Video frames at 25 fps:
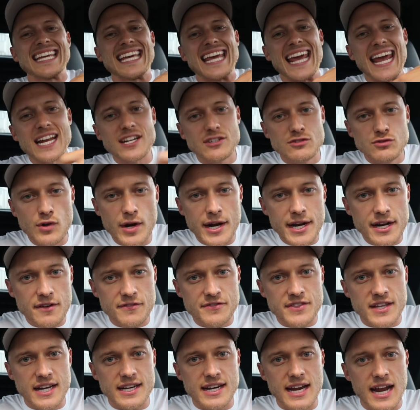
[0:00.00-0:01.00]
get rid
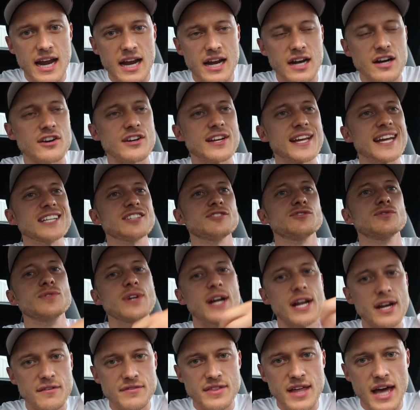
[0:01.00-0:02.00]
of that anger, get
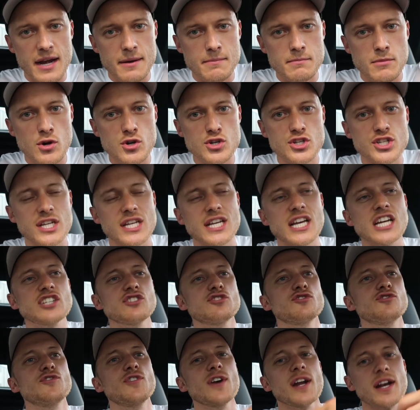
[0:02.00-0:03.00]
rid of that emotion,
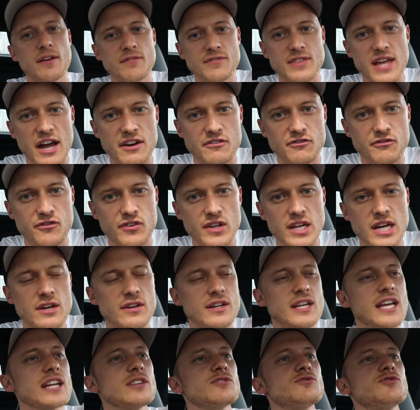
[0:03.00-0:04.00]
get rid of that
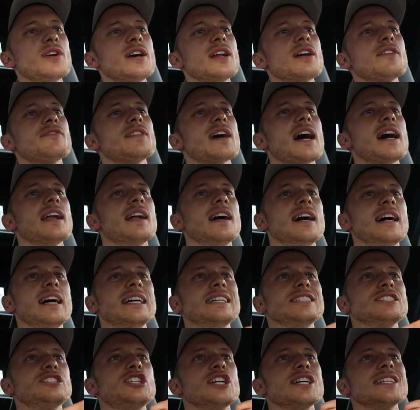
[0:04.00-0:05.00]
fear, get rid of that
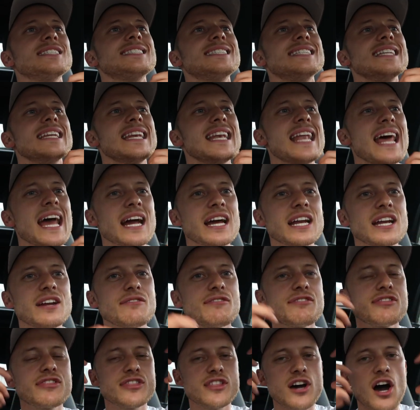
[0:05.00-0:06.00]
just
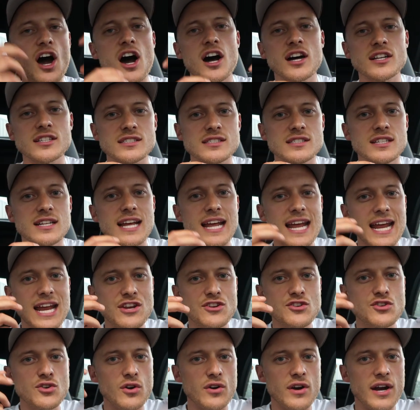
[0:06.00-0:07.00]
negative thought
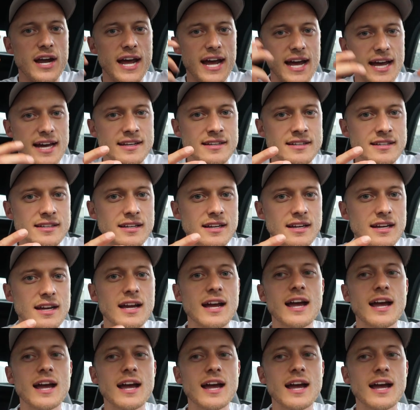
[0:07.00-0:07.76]
in your head,